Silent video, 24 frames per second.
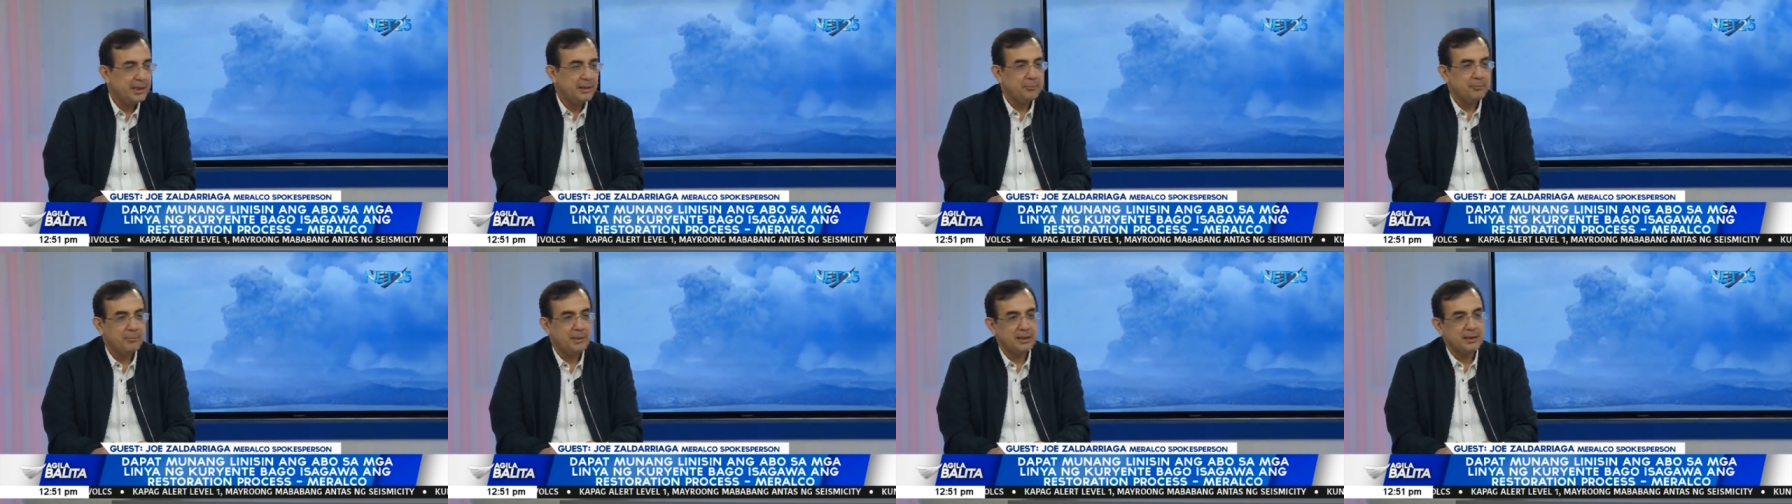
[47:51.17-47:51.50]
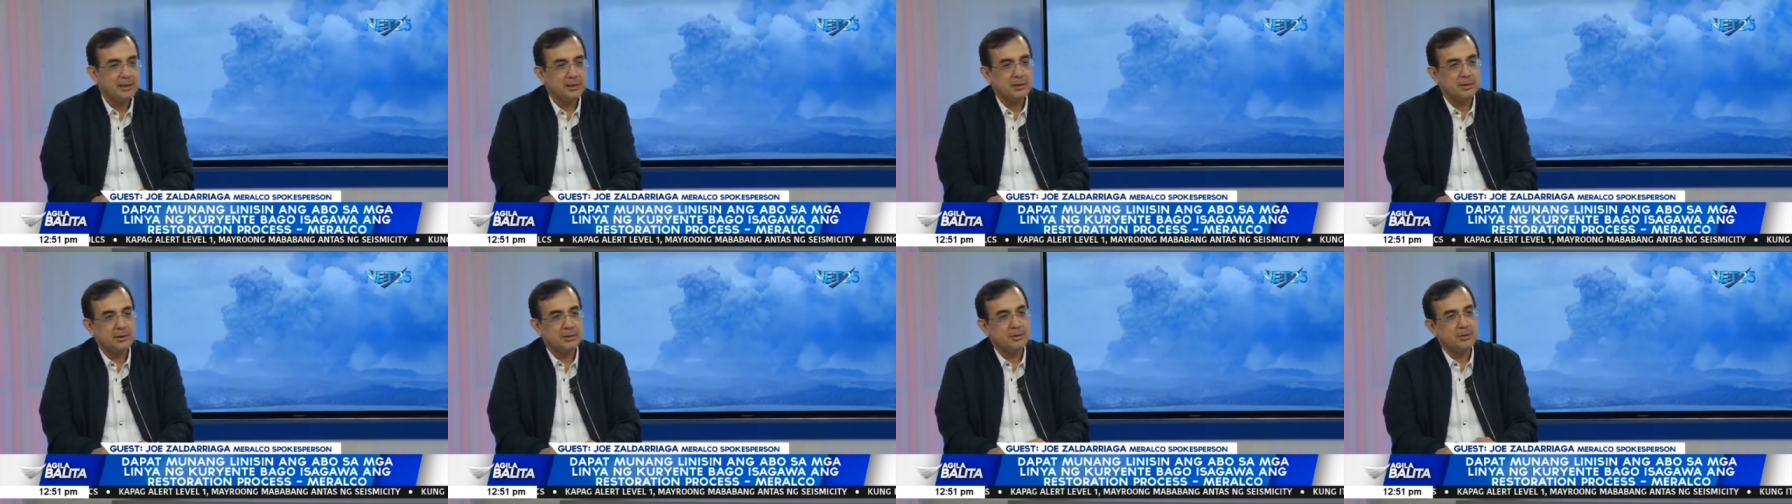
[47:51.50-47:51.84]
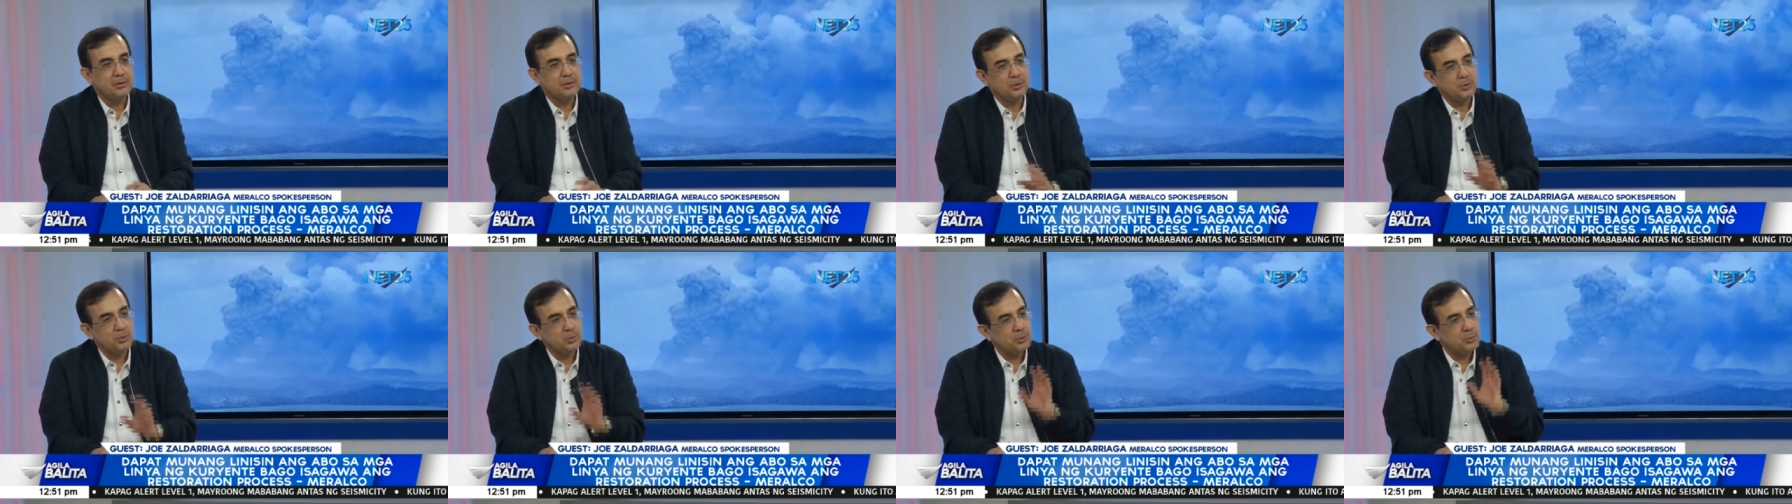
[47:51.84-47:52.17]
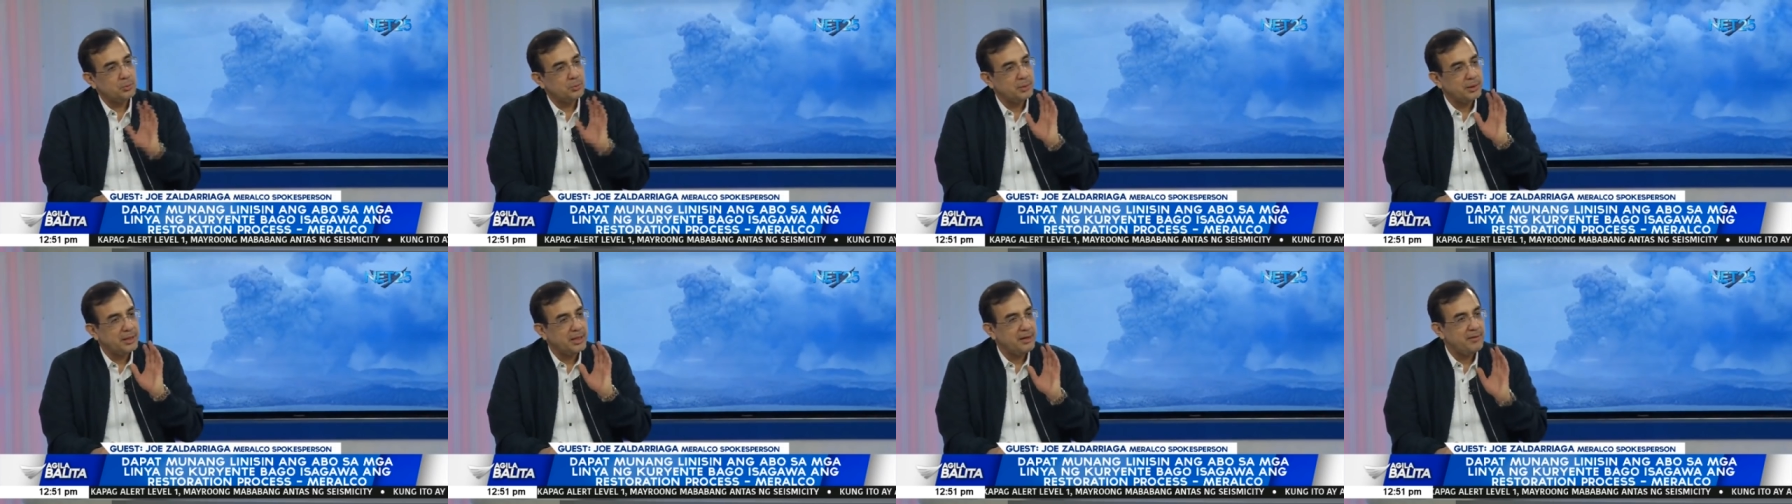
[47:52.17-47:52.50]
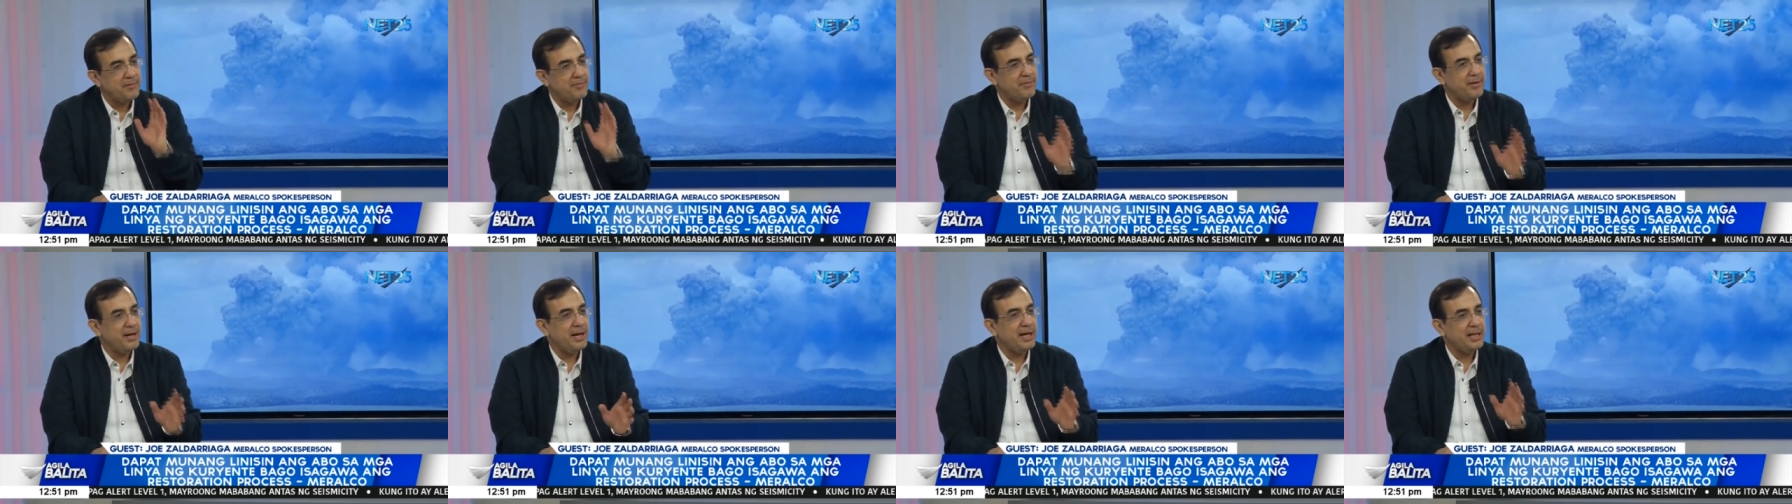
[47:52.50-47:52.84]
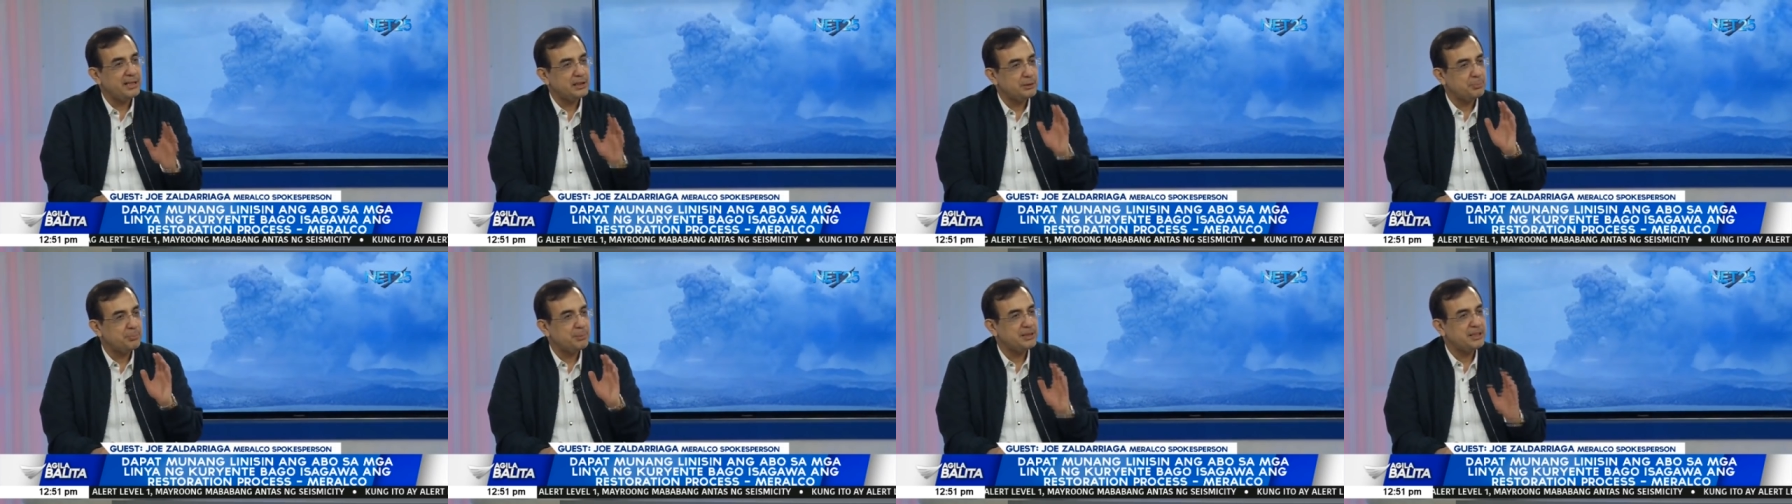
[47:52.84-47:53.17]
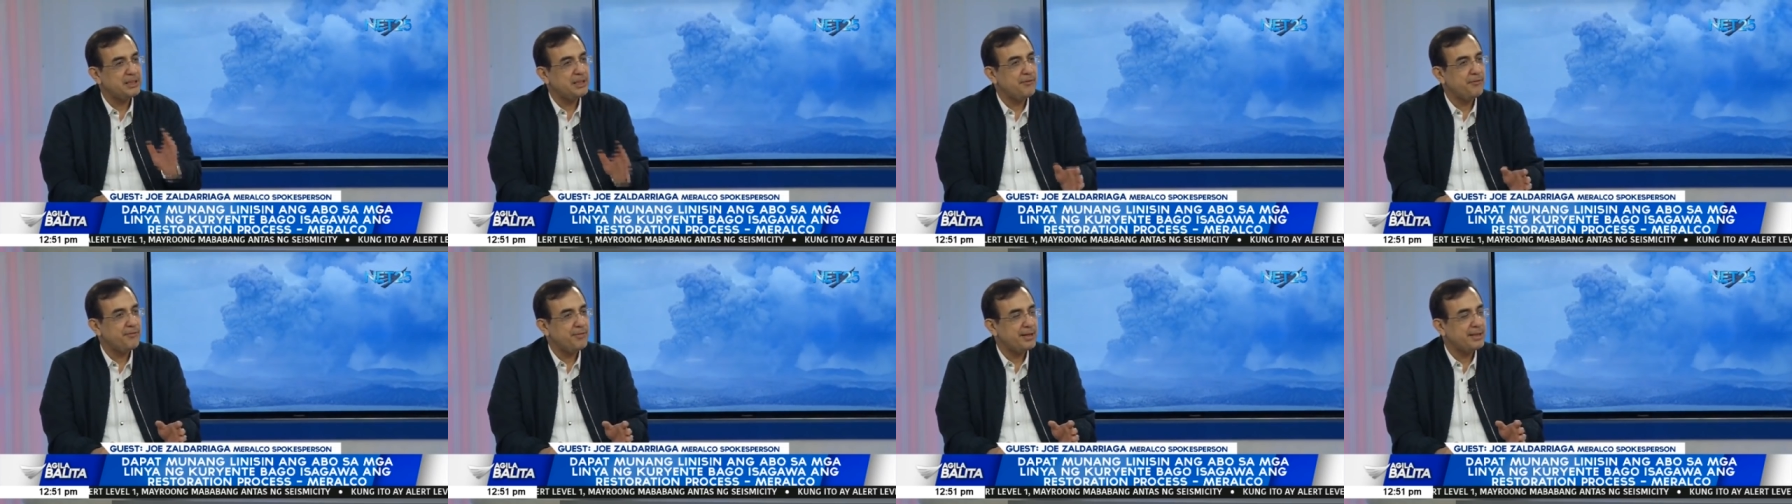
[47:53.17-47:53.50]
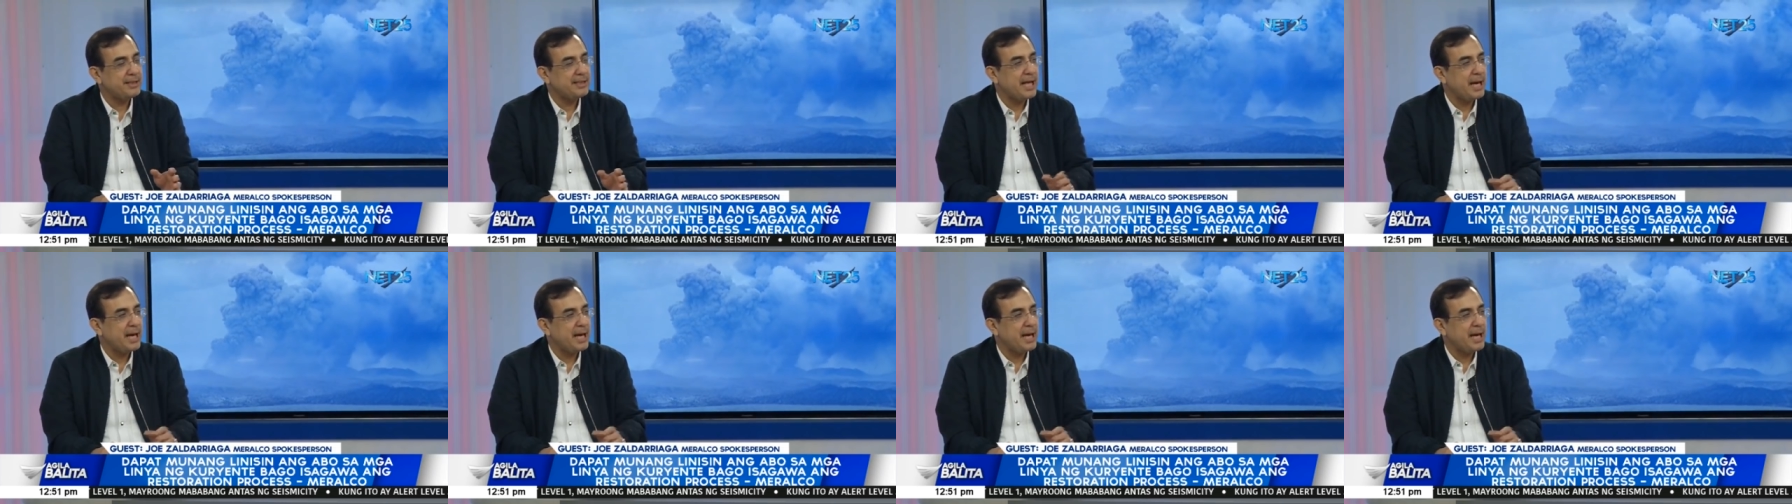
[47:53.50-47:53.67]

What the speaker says: but to give a specific